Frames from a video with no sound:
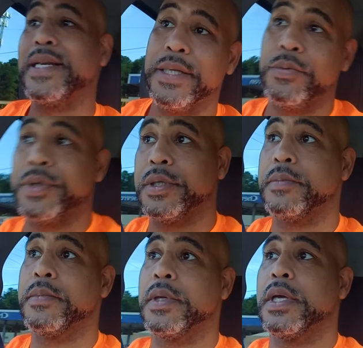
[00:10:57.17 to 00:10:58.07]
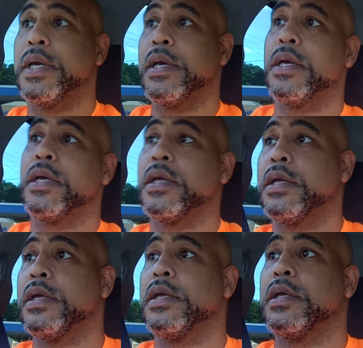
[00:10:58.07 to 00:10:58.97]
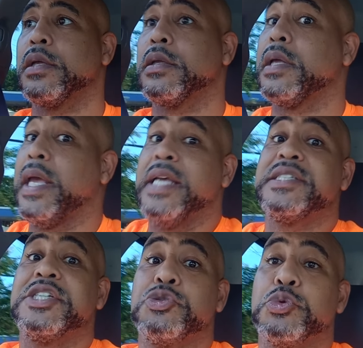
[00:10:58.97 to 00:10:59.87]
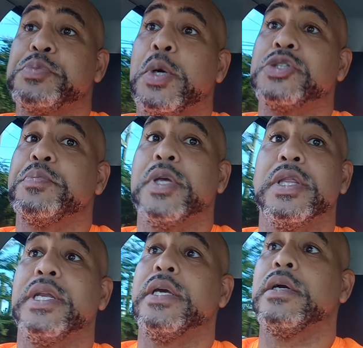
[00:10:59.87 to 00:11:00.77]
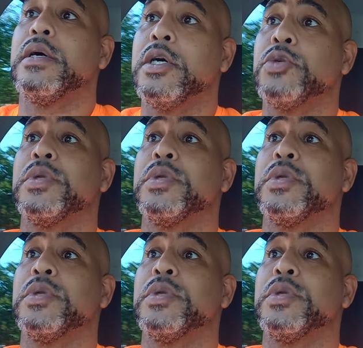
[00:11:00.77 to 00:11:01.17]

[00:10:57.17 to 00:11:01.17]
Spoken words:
deal with them. It's just the responsibility of the